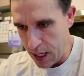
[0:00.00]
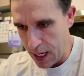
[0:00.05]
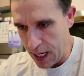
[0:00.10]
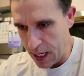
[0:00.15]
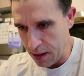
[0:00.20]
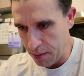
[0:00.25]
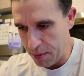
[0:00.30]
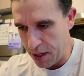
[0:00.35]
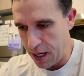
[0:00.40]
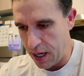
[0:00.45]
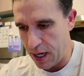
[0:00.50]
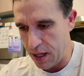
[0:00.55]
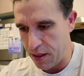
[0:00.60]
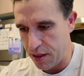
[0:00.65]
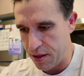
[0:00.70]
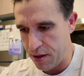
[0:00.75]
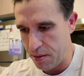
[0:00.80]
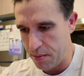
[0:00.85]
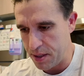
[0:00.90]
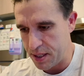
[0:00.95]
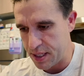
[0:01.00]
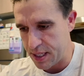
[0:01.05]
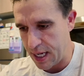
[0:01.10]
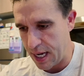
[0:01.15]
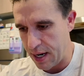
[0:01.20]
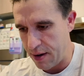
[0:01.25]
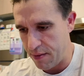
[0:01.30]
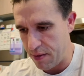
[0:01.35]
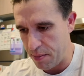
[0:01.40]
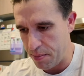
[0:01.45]
element and
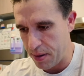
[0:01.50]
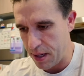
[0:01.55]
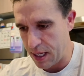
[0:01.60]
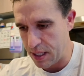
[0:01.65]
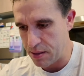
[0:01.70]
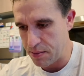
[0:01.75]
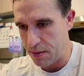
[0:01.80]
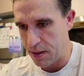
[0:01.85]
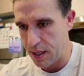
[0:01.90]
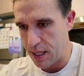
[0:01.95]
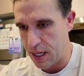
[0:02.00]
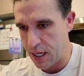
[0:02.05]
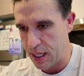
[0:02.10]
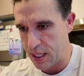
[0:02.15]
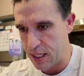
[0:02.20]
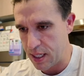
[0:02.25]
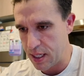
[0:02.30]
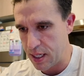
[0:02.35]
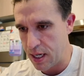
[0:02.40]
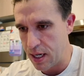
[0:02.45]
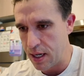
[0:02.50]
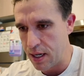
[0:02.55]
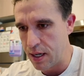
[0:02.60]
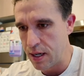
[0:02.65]
thermostat replacement that I did.